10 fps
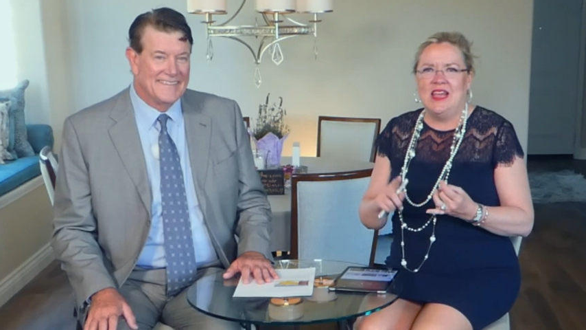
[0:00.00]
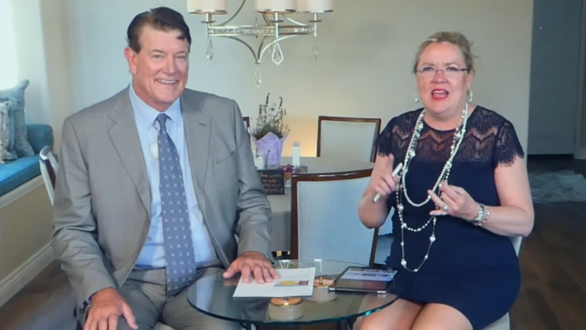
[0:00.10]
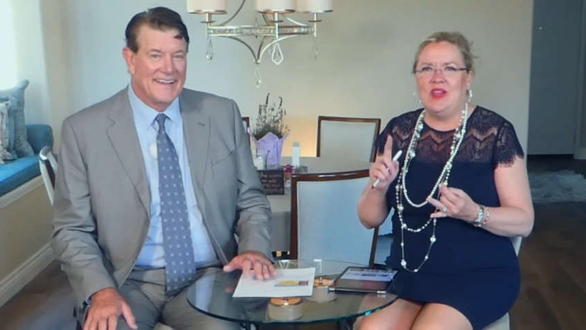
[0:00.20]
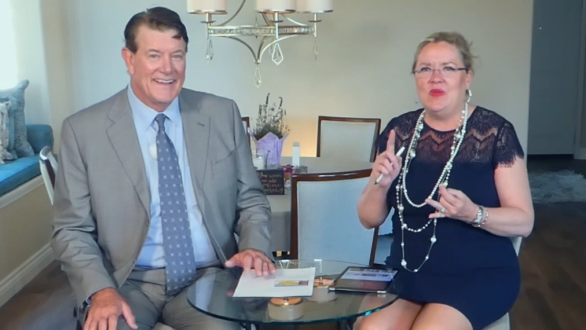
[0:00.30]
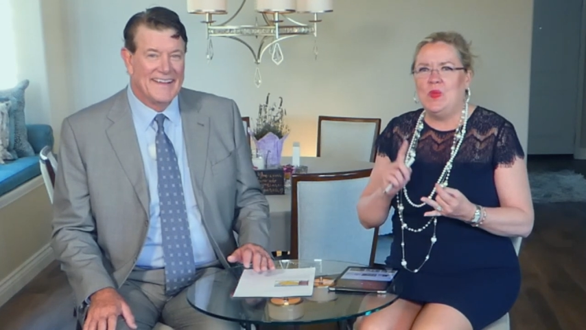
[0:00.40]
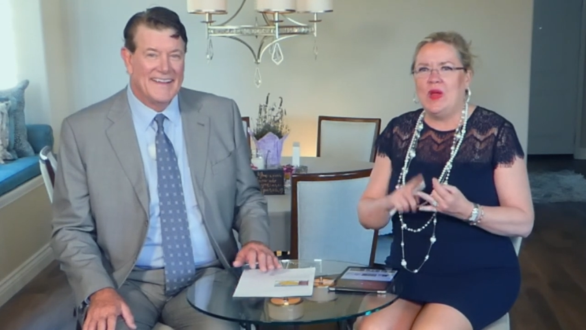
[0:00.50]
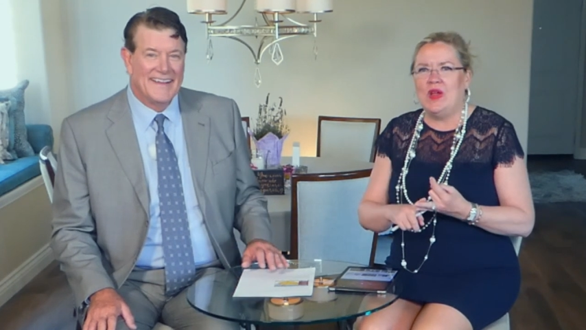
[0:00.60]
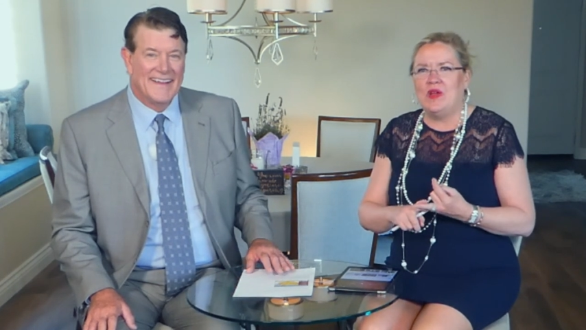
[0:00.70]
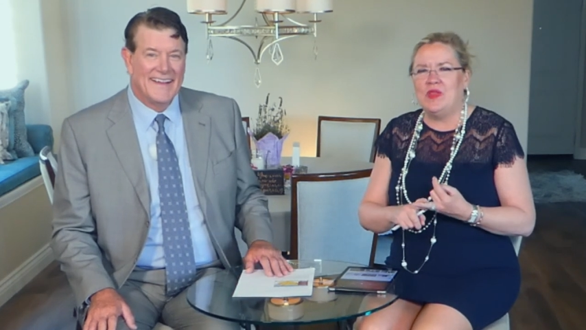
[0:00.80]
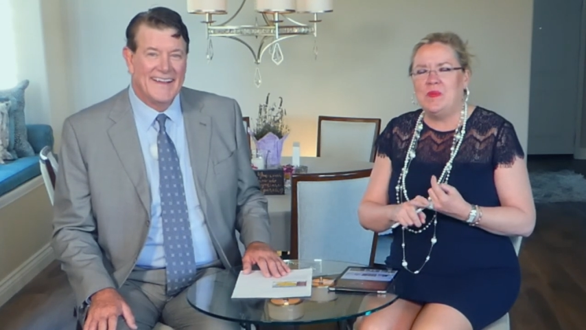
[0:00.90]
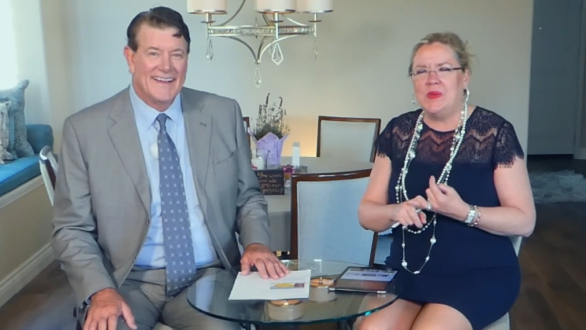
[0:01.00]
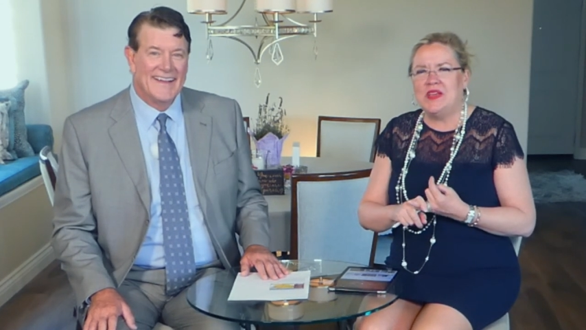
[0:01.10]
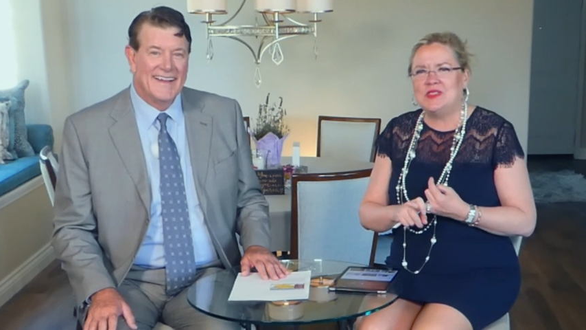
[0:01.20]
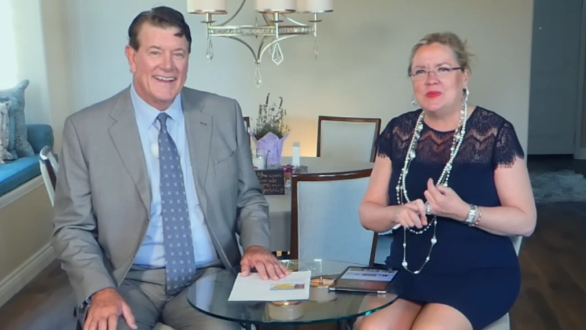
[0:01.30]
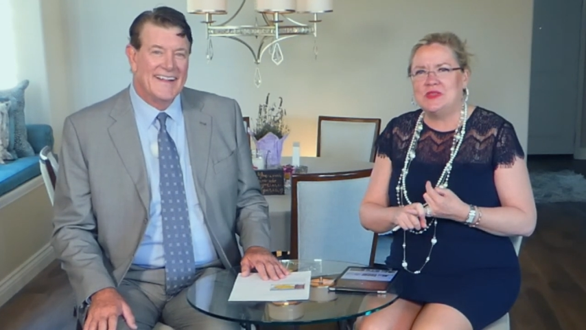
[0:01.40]
Speaker 1: and where the
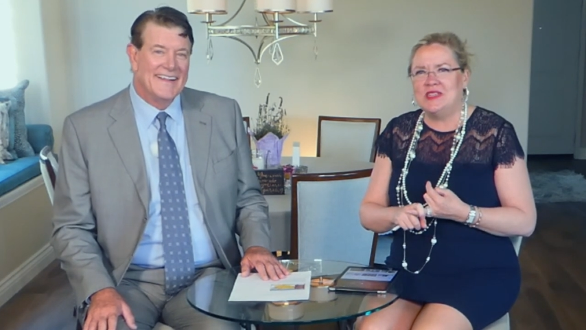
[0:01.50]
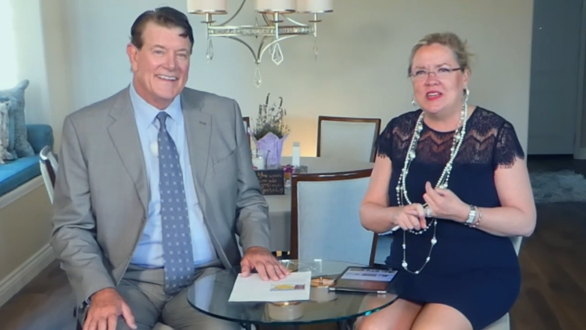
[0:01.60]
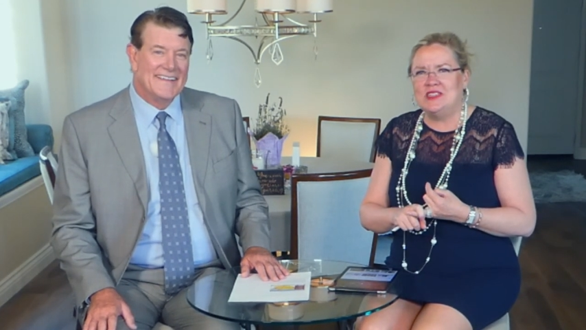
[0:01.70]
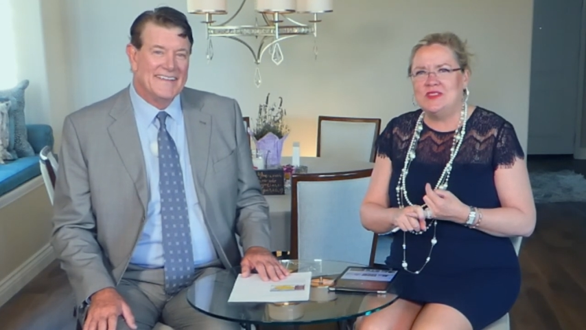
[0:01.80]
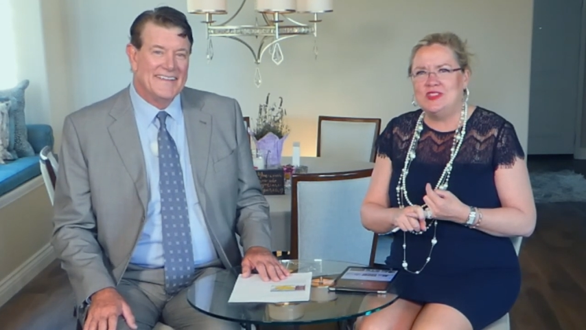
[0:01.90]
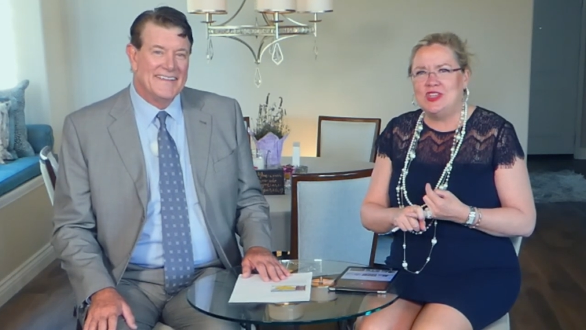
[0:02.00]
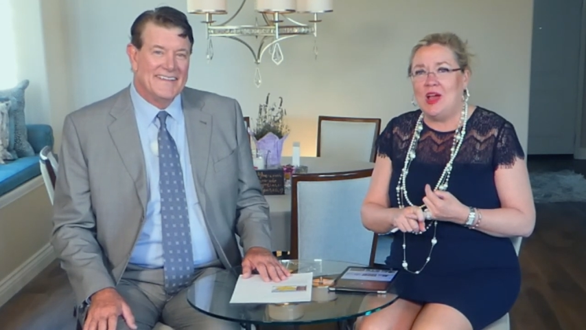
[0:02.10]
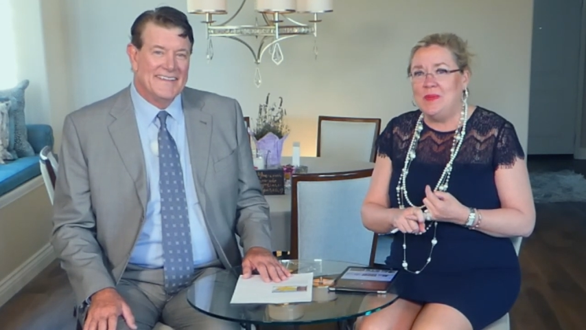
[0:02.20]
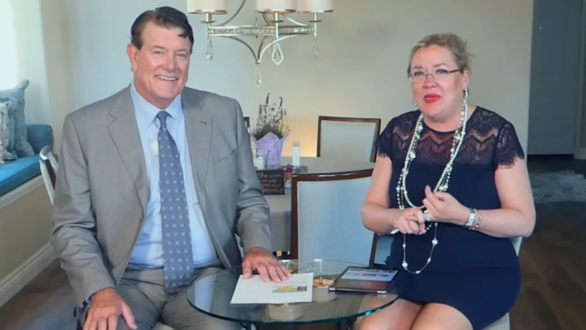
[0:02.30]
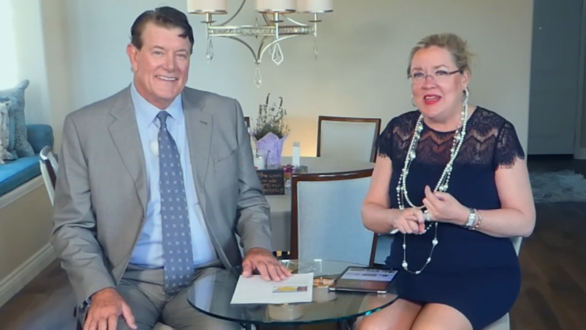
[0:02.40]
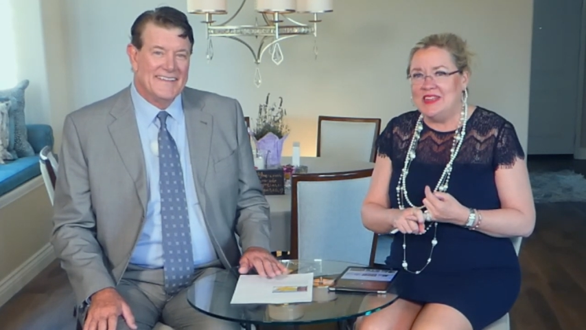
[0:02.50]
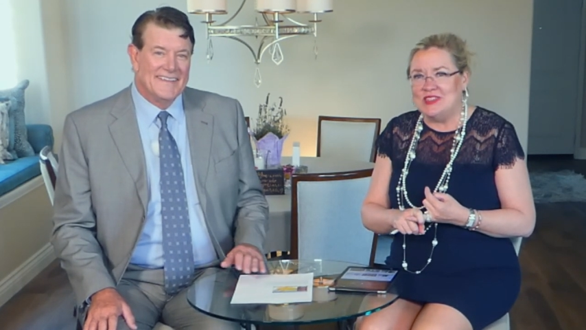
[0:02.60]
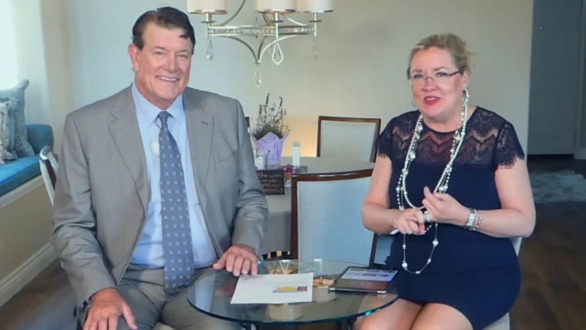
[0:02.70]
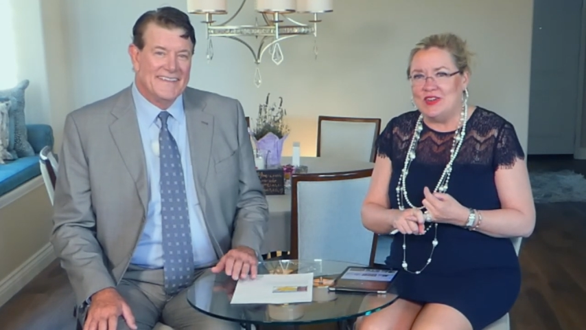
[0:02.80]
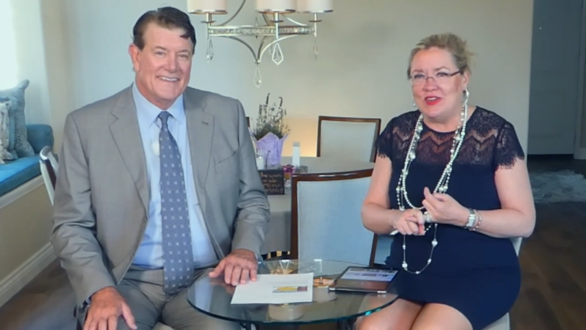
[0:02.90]
biggest percentage of job gains
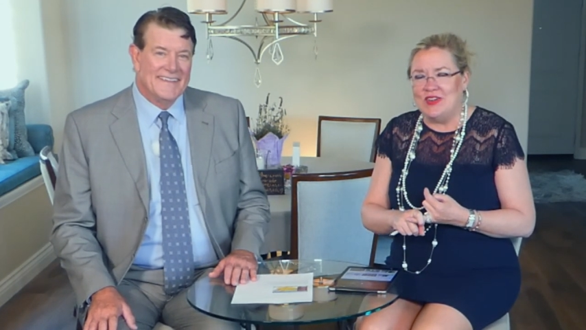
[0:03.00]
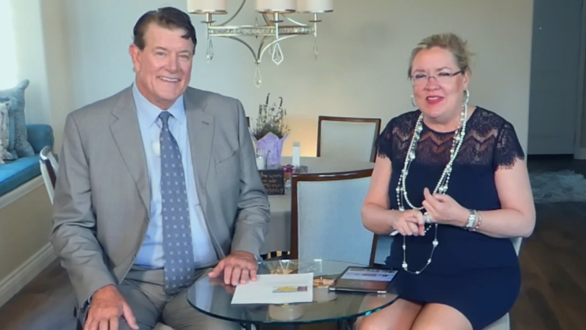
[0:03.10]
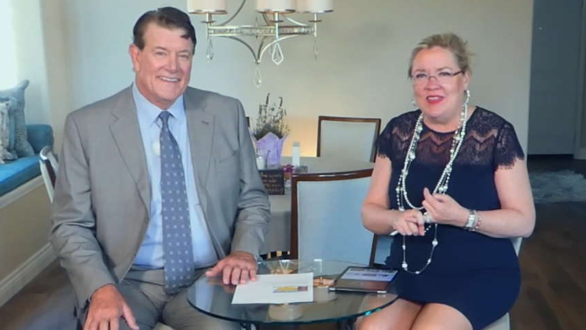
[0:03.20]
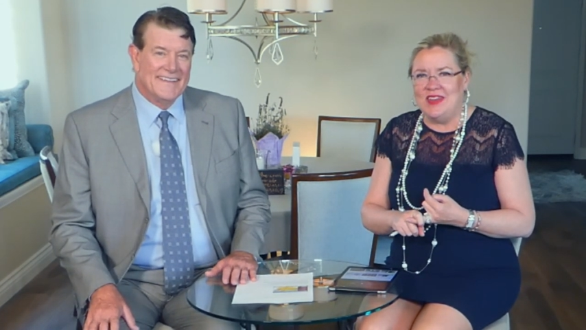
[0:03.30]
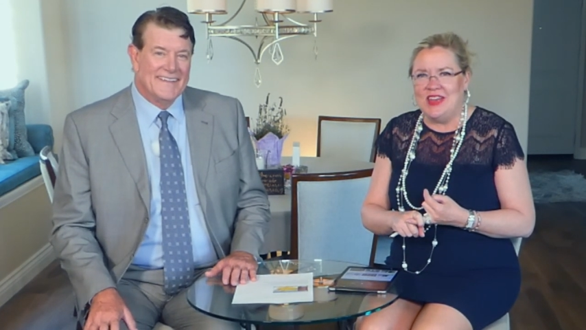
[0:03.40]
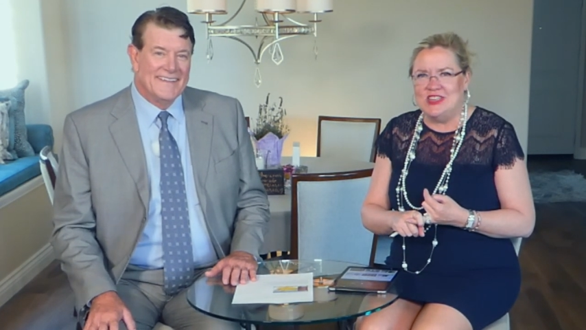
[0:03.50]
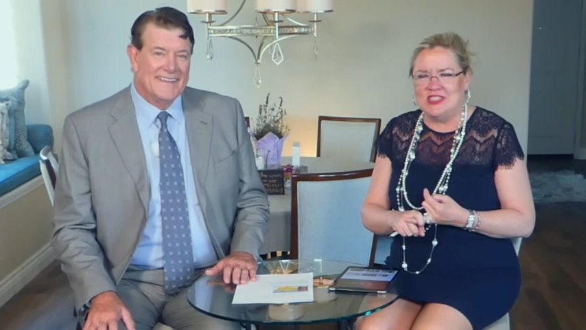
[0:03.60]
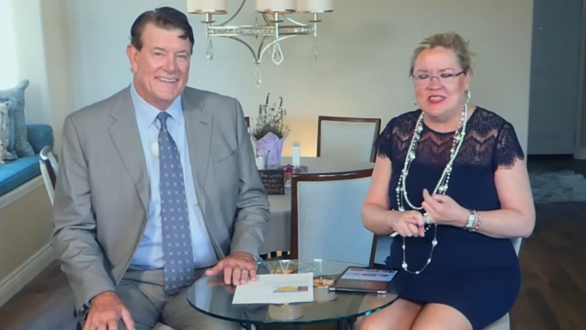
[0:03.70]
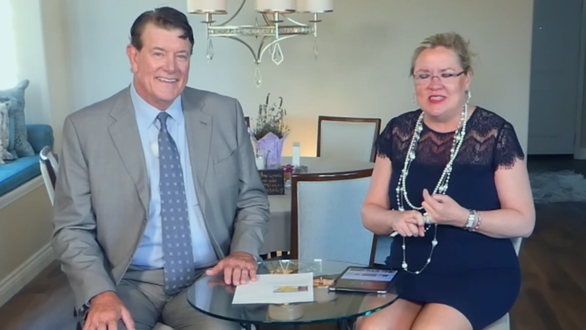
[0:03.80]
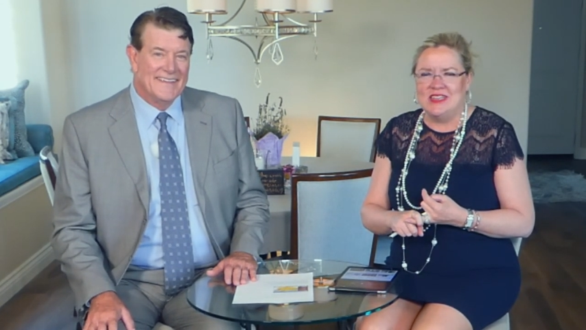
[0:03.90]
are in the nation.